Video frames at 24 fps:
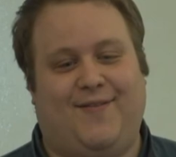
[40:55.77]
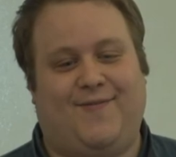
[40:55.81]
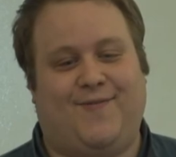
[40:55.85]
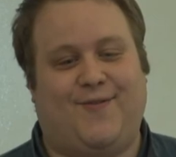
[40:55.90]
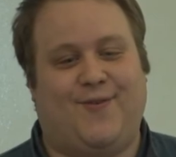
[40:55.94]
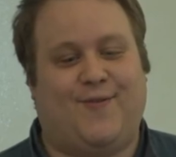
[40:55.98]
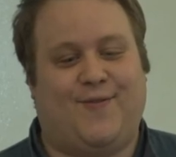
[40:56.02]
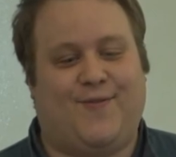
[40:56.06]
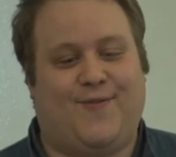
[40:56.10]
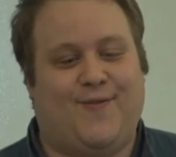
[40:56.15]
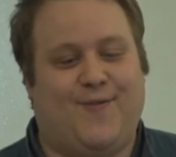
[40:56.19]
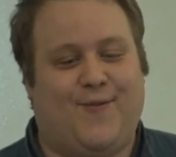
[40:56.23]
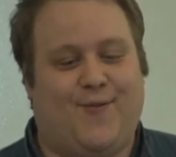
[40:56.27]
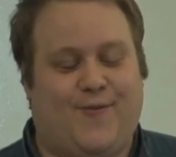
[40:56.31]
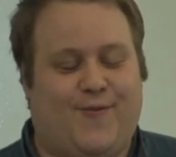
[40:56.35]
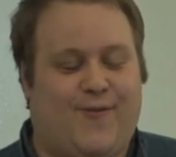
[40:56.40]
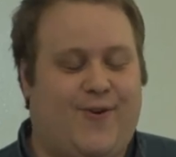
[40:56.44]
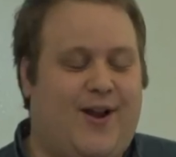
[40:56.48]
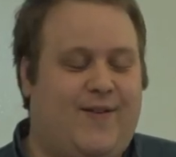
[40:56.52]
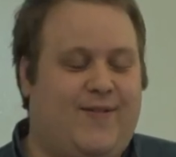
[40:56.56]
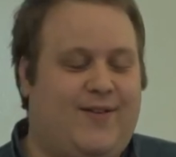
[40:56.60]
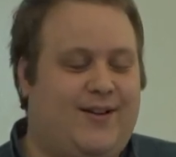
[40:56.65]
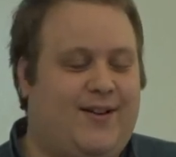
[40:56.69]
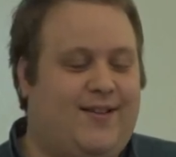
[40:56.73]
for, for, for,
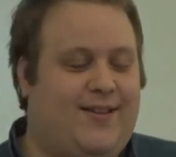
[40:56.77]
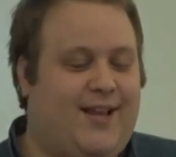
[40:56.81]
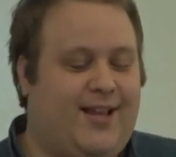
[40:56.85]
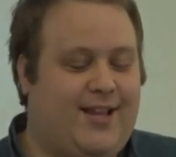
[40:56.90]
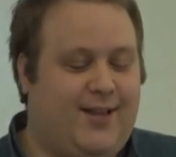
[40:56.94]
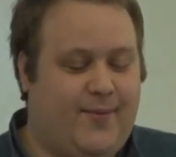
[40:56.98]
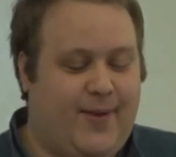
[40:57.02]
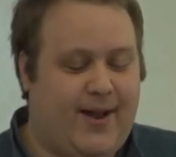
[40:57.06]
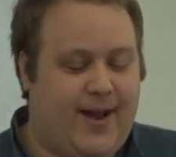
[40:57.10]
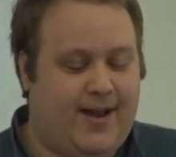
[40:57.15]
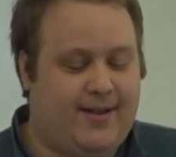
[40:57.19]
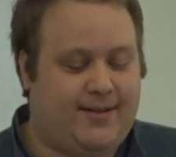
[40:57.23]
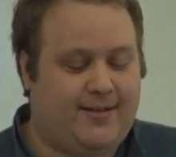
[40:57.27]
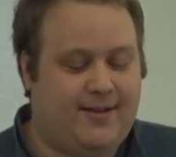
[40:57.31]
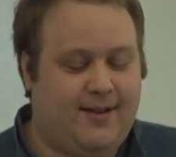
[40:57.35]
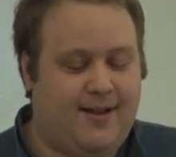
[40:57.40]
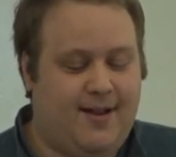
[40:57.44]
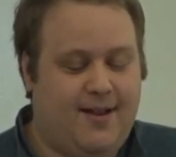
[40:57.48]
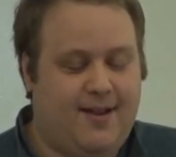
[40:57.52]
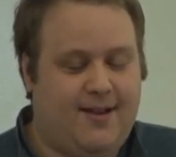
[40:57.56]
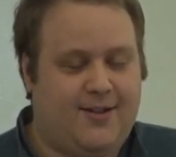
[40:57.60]
having done that in the past.